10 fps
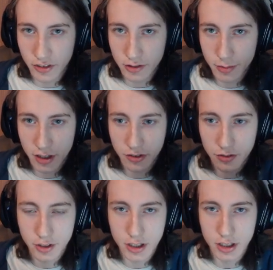to be honest with
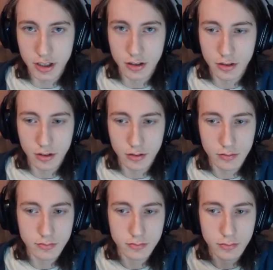the
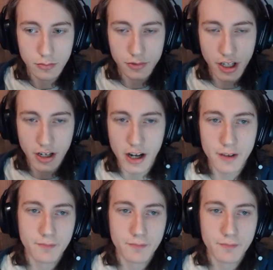Deadeye.